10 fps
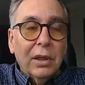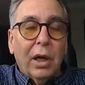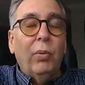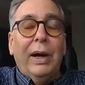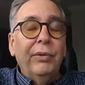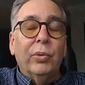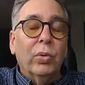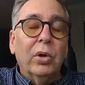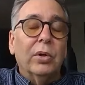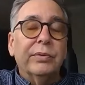around the
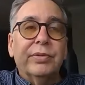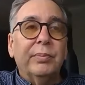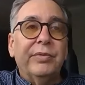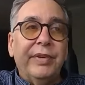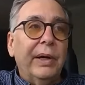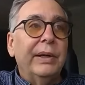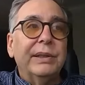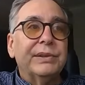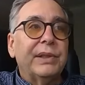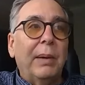world from
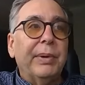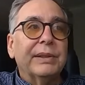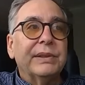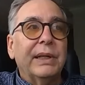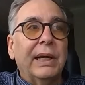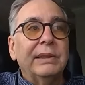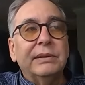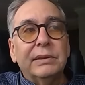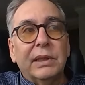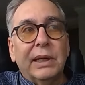various topics. And
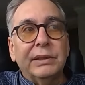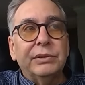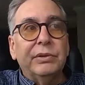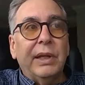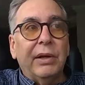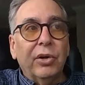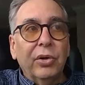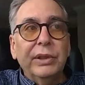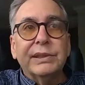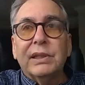I, I that
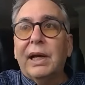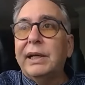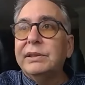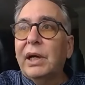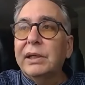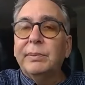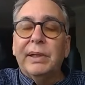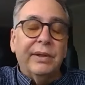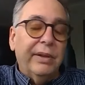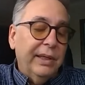early slide talked
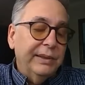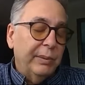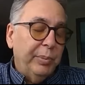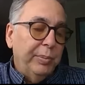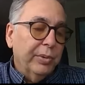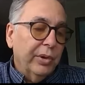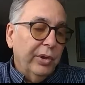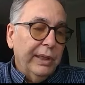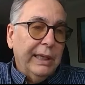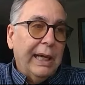about the things that people are
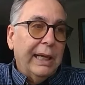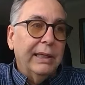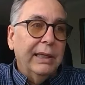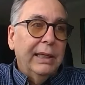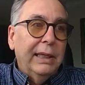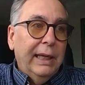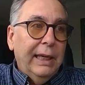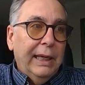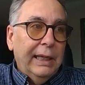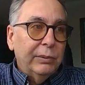looking at
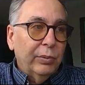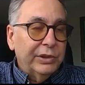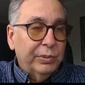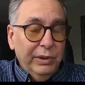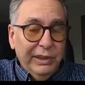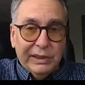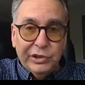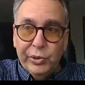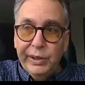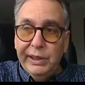and what's really
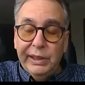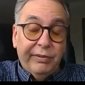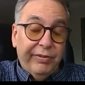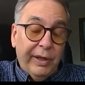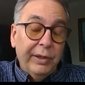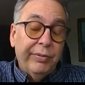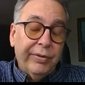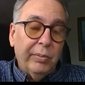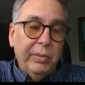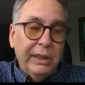intriguing and fun
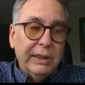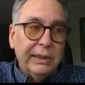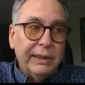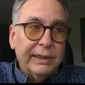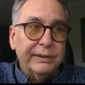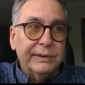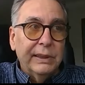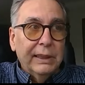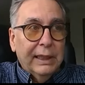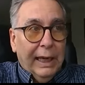for me is
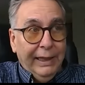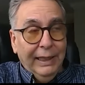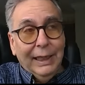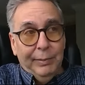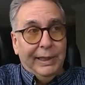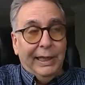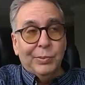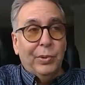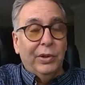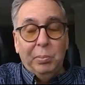I think I'm an
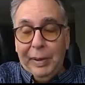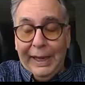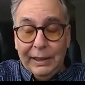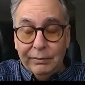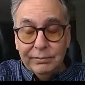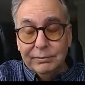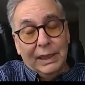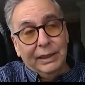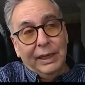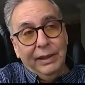expert in pain.
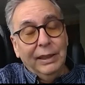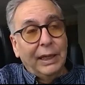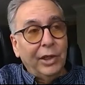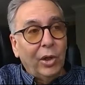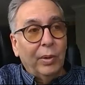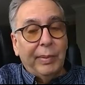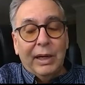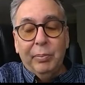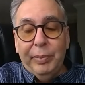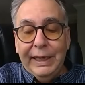I, I think I know
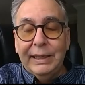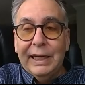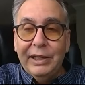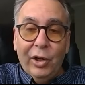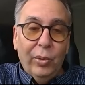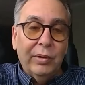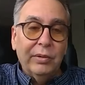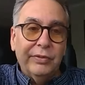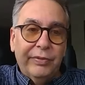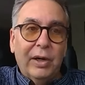about pain and I know
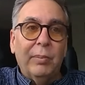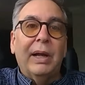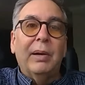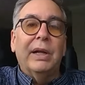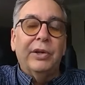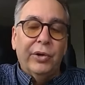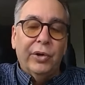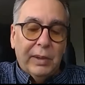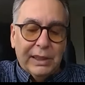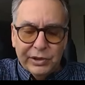a fair amount about
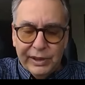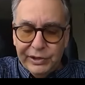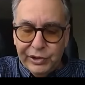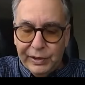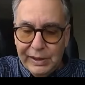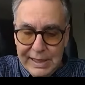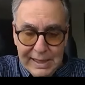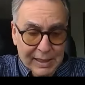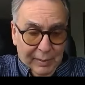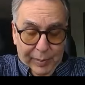neuromodulation,
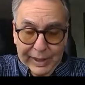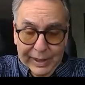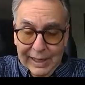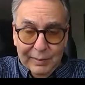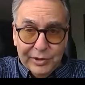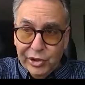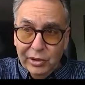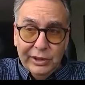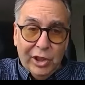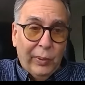but I am
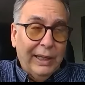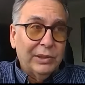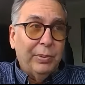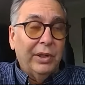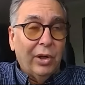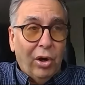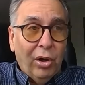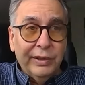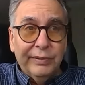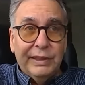certainly no expert in
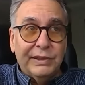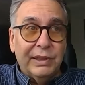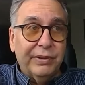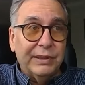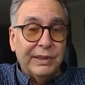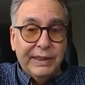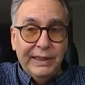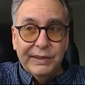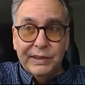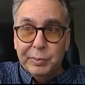all of these different
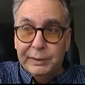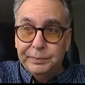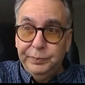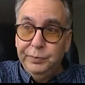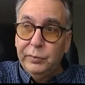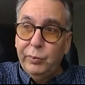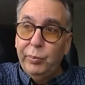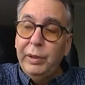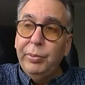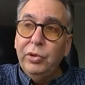diseases. But
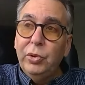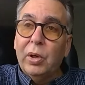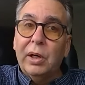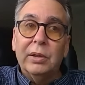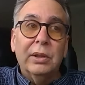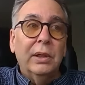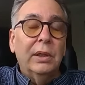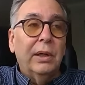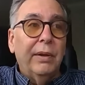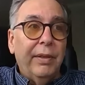people who are
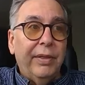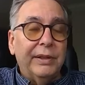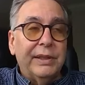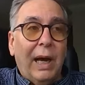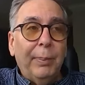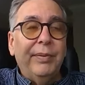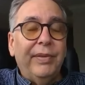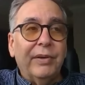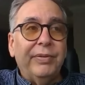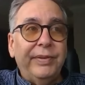the top of
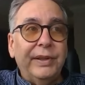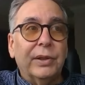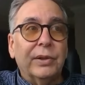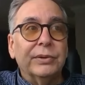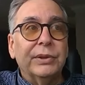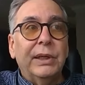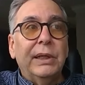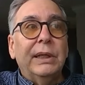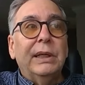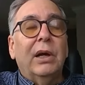their field
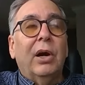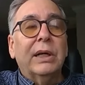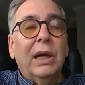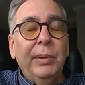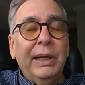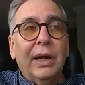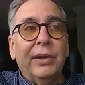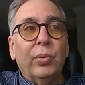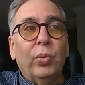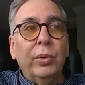are coming out of
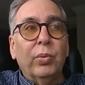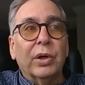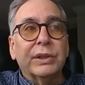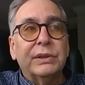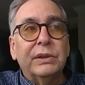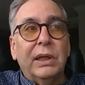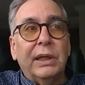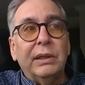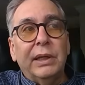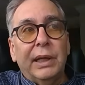the woodworks
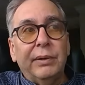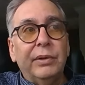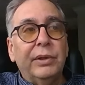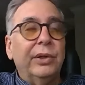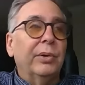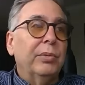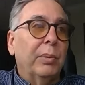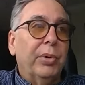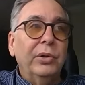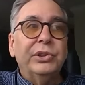and, uh, and you know
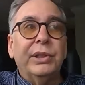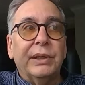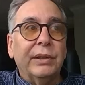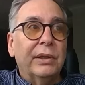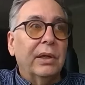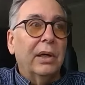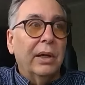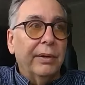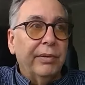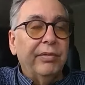approaching
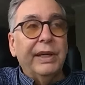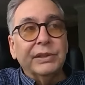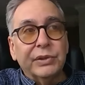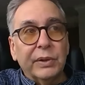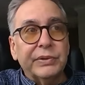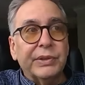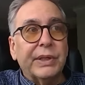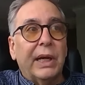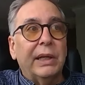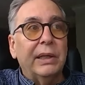uh, the Vagus Nerve
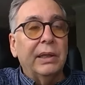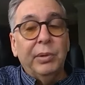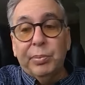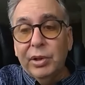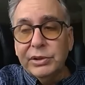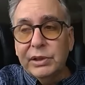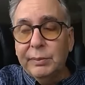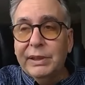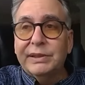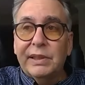Society and me personally
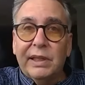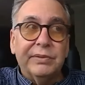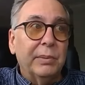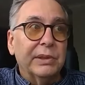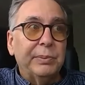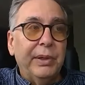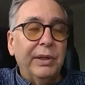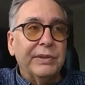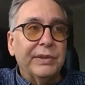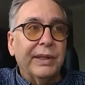because I have some
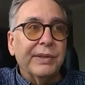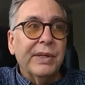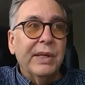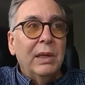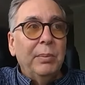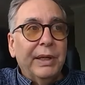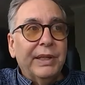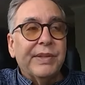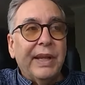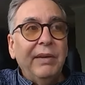experience in this
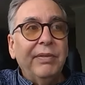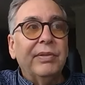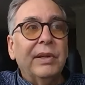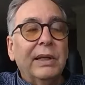because they've